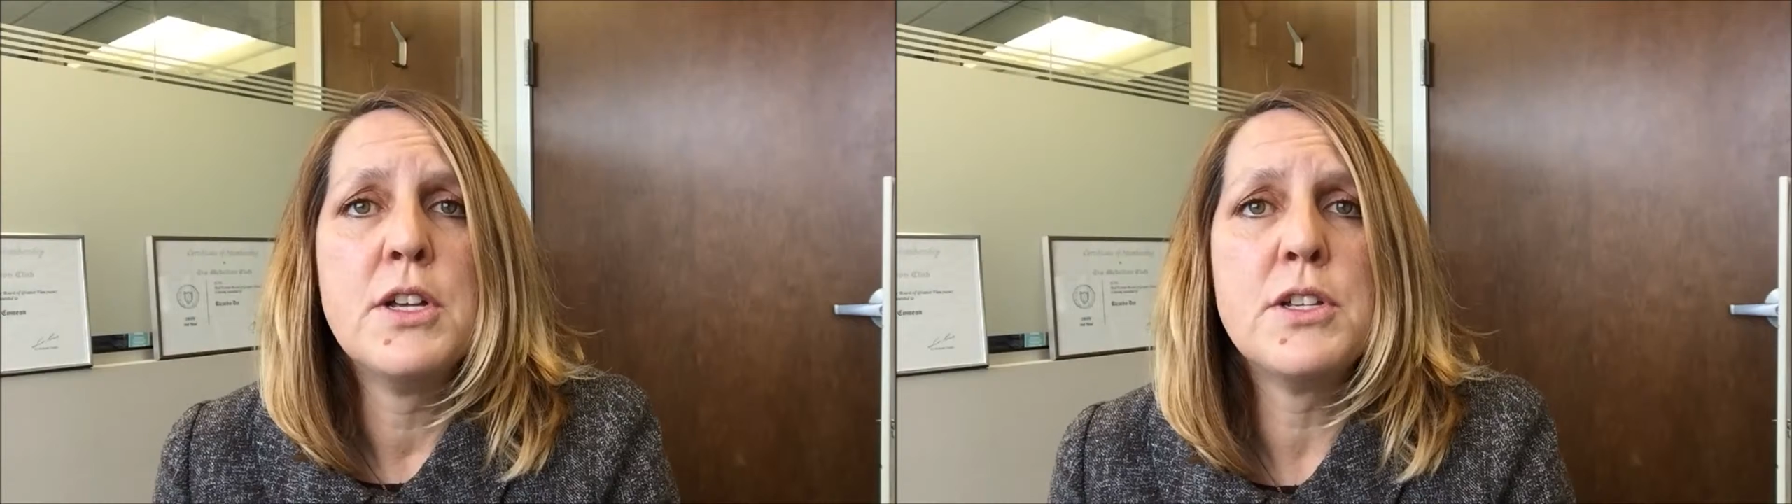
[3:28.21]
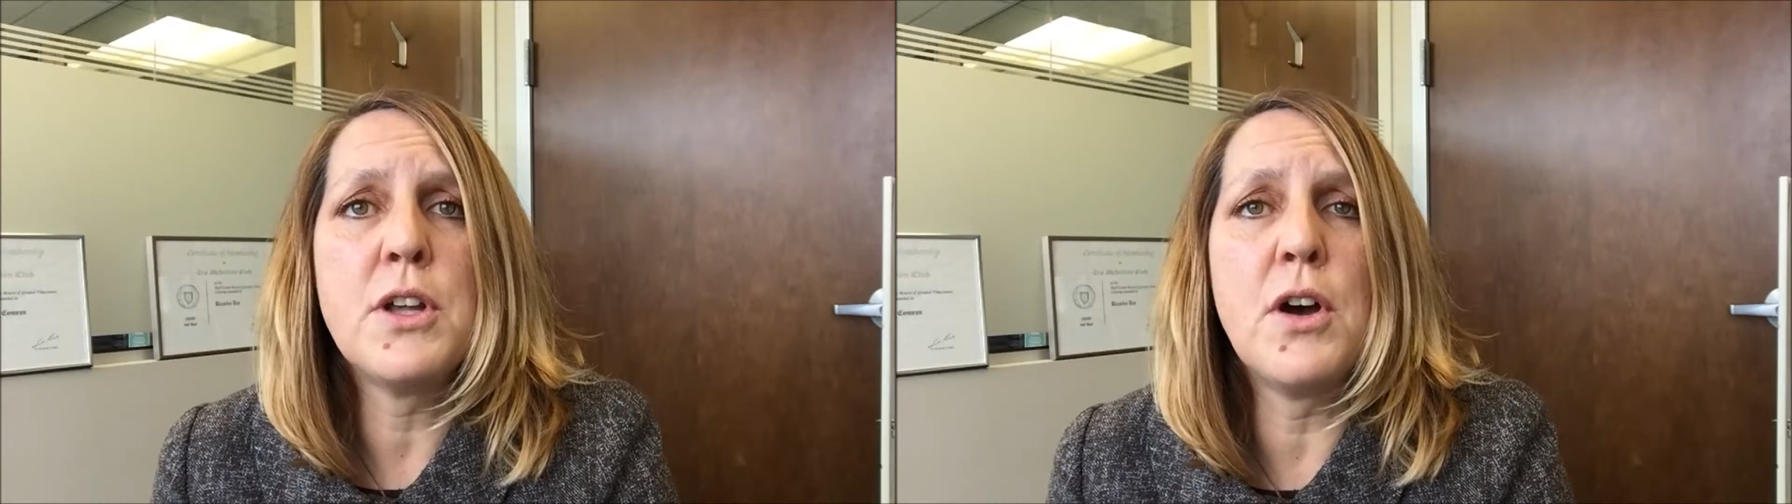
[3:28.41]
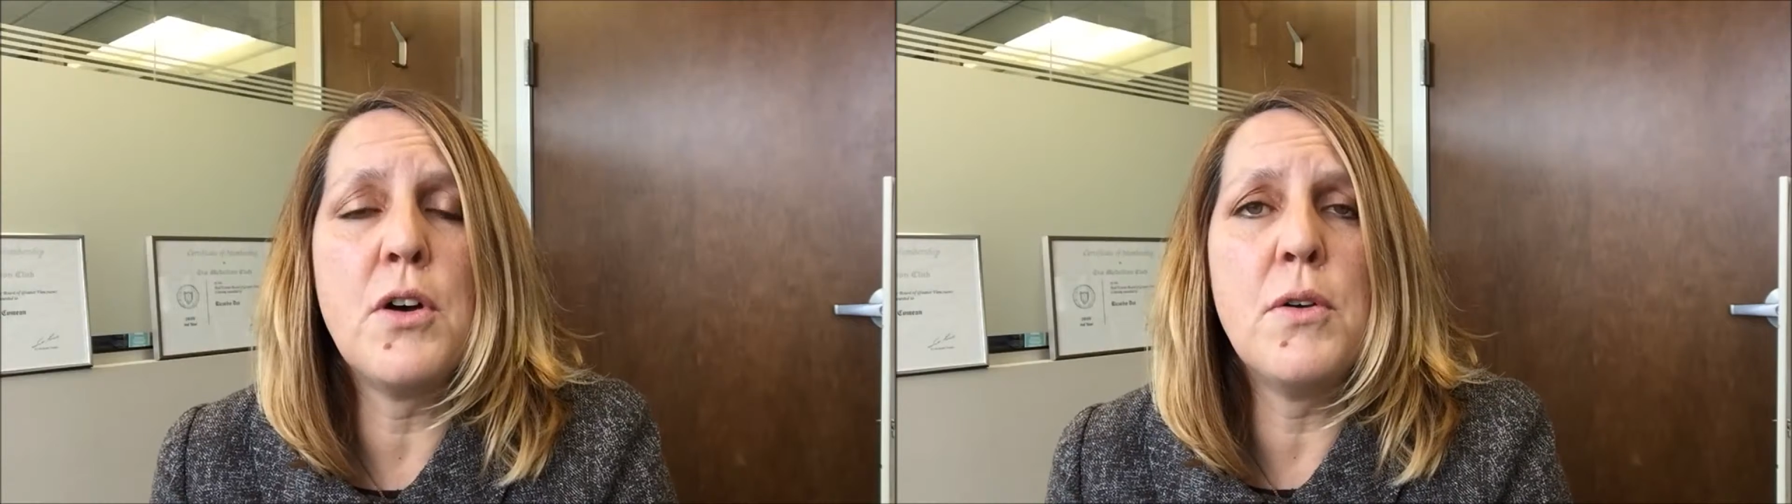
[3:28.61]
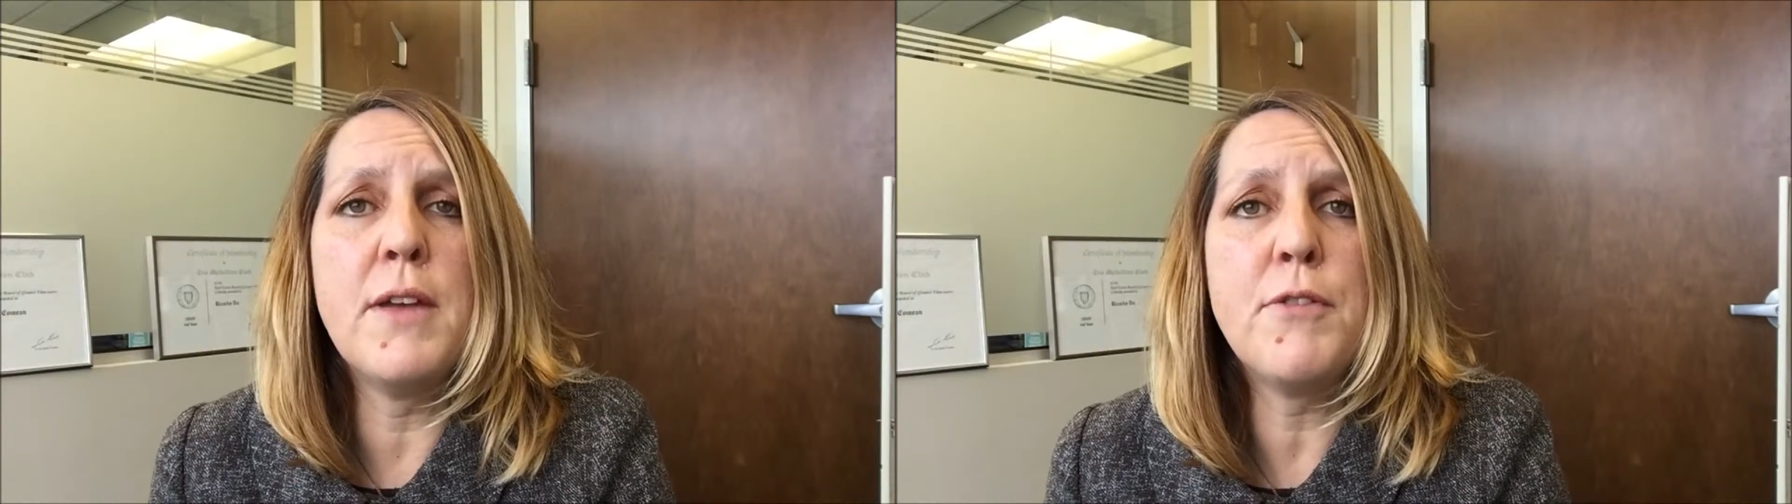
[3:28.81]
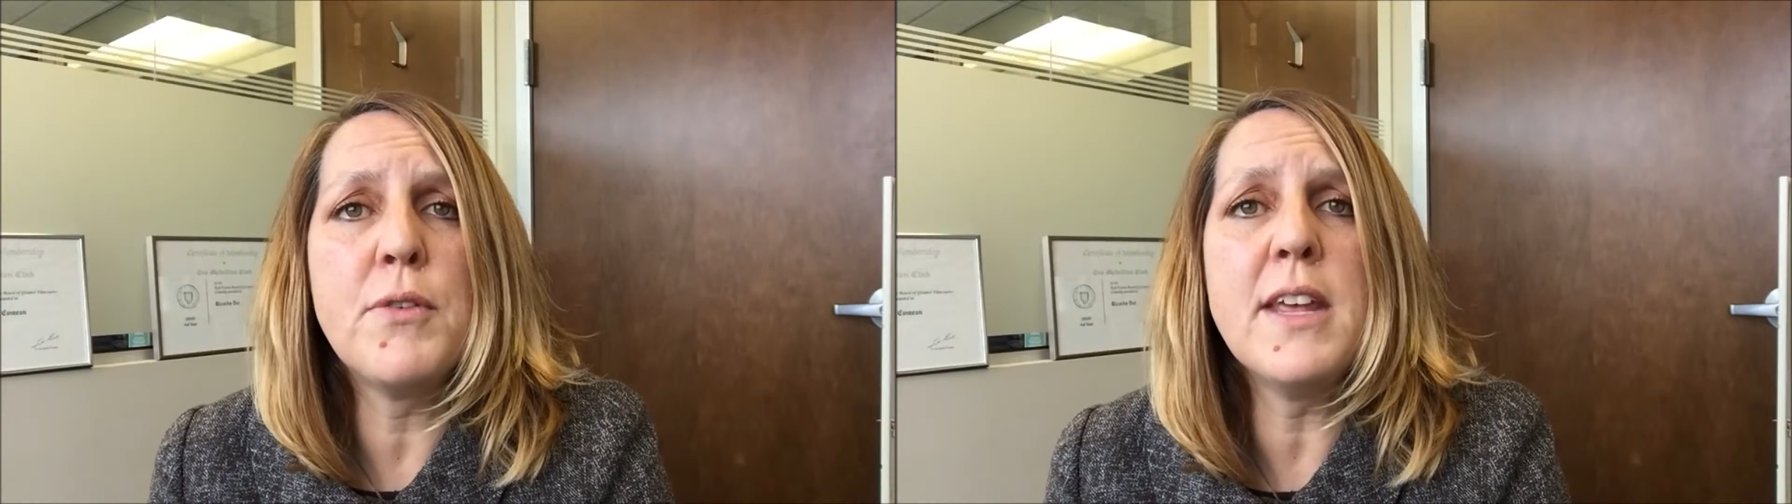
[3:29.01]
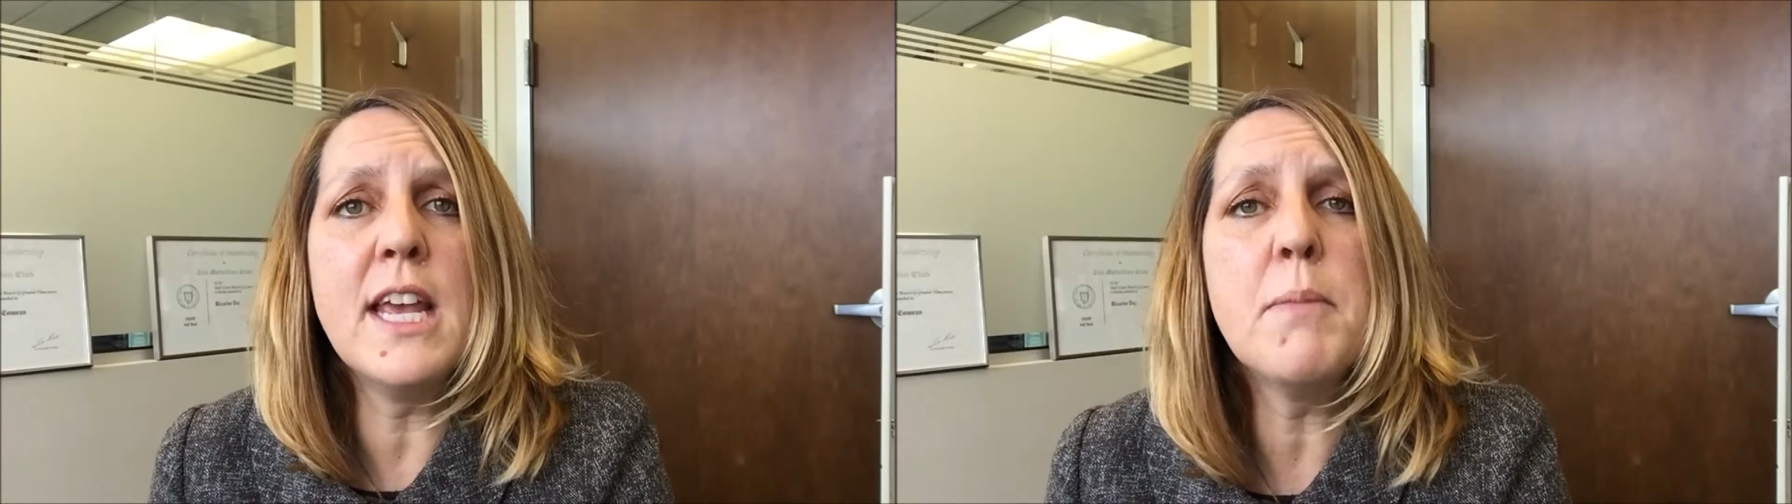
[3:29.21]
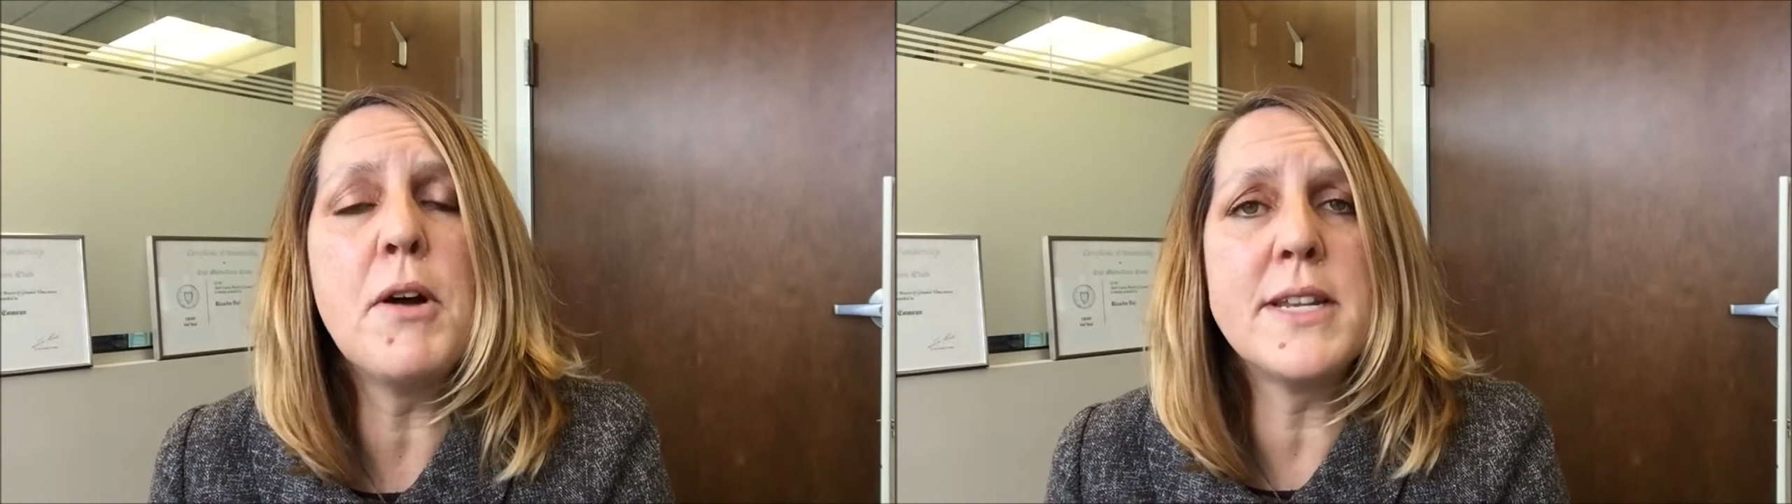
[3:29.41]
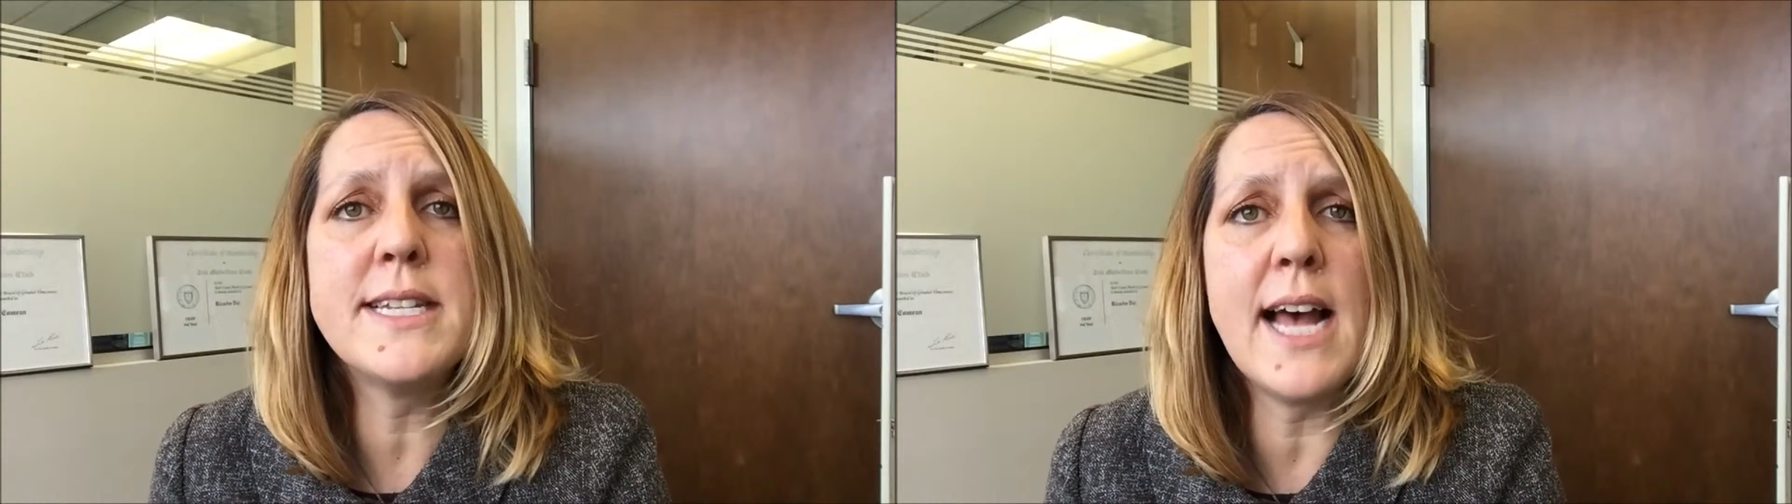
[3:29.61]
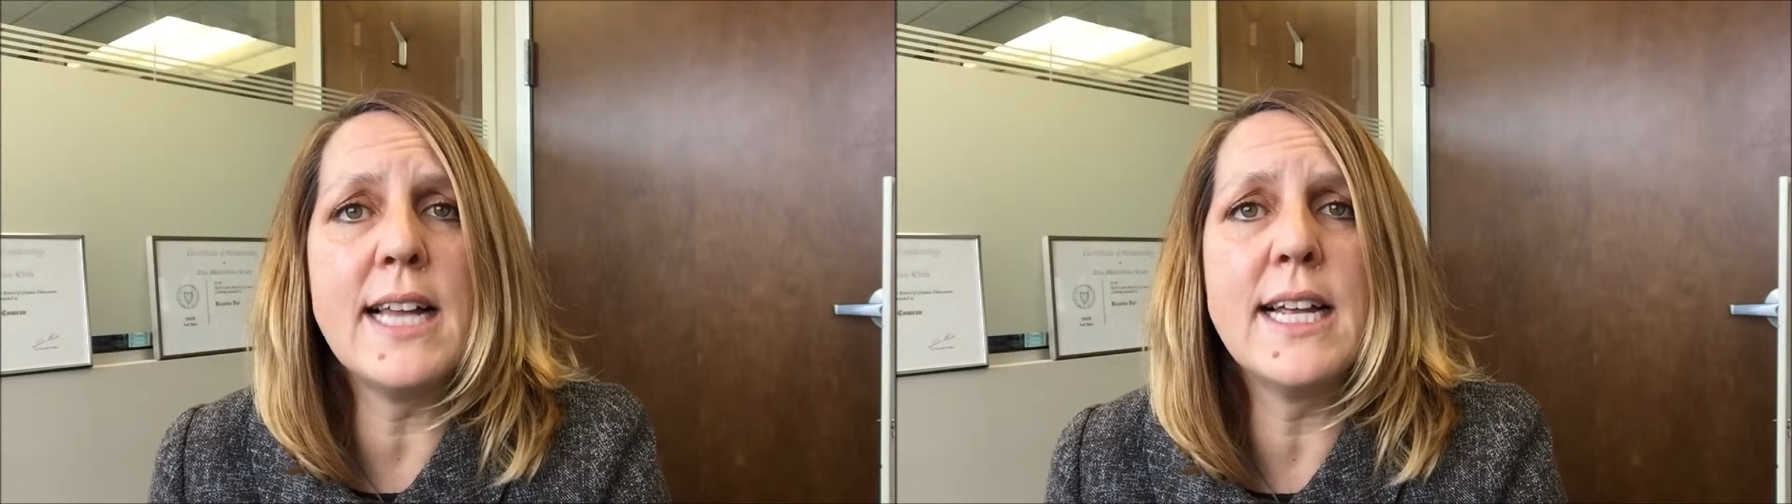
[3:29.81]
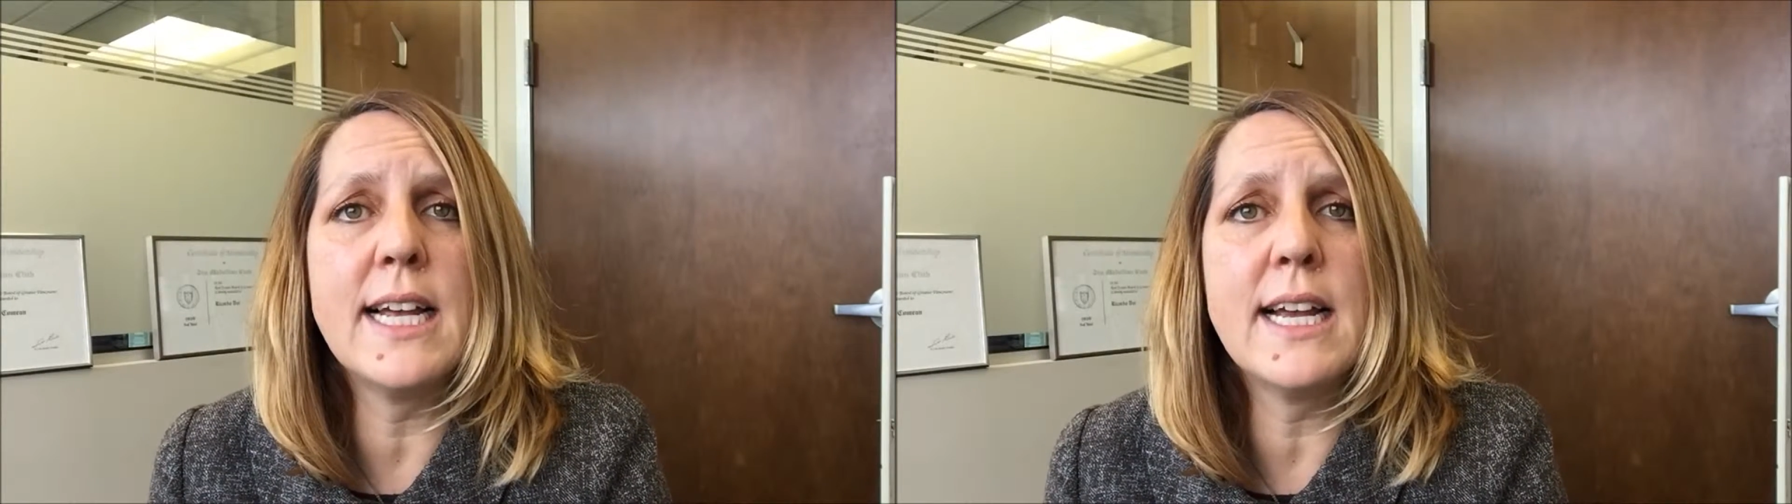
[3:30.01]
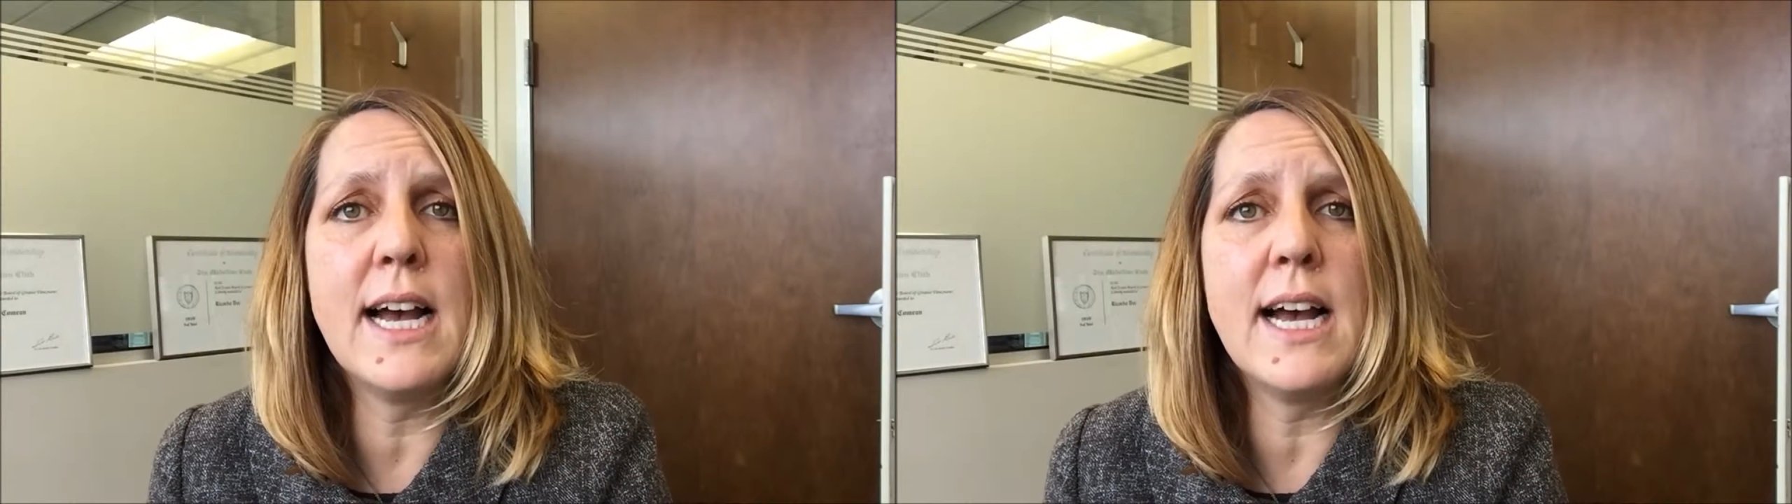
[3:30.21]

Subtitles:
So if you're thinking about selling,